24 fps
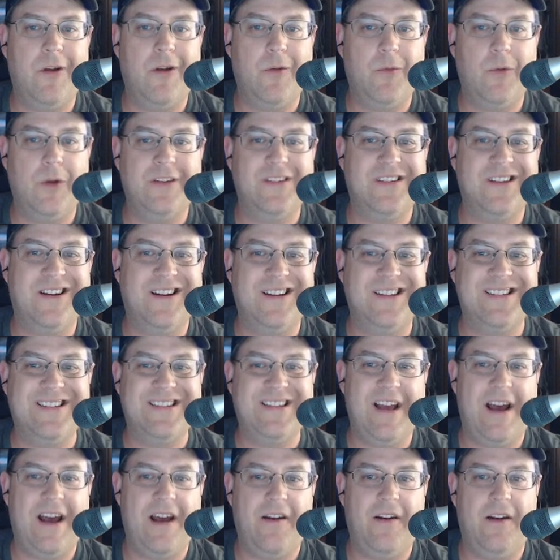Wings on
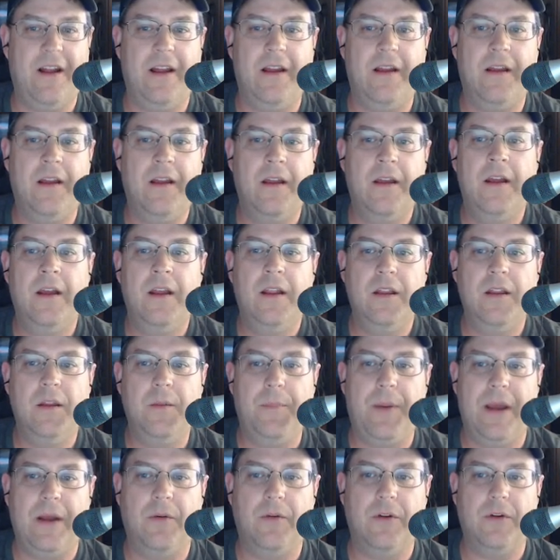Saturday. The
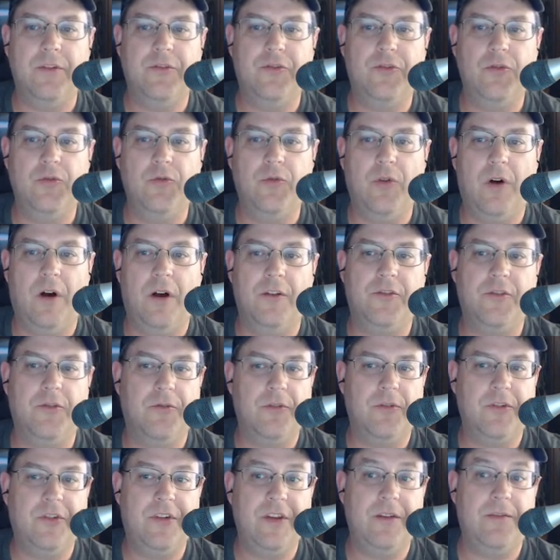Penguins, who also
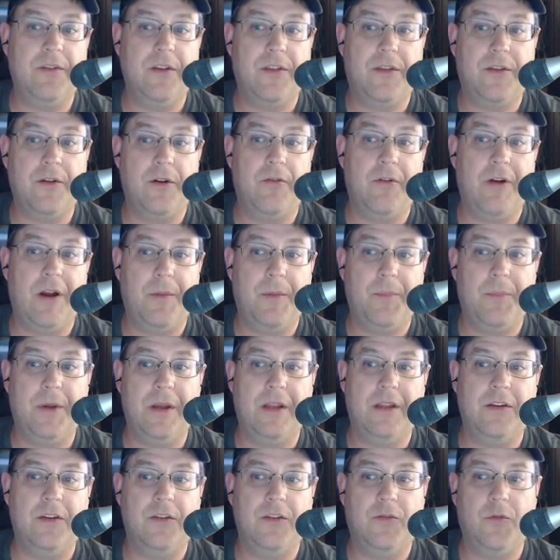received a third-round
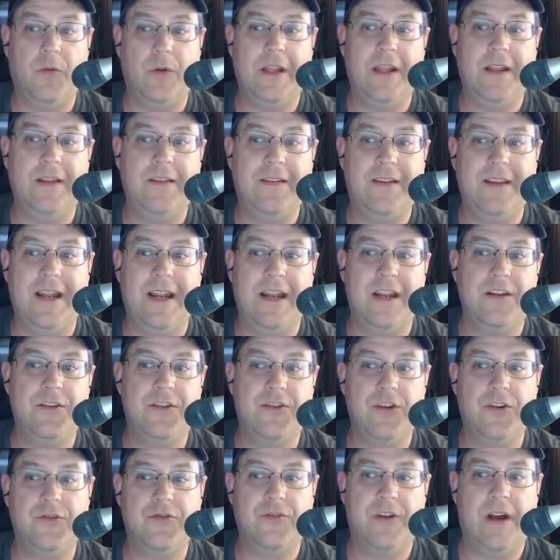pick in the 2018
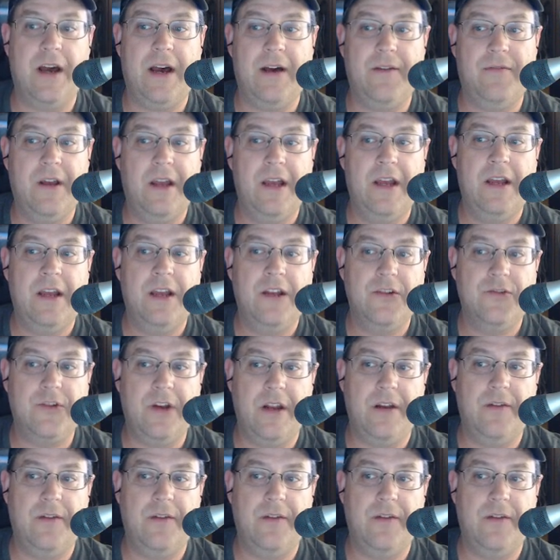NHL Draft, traded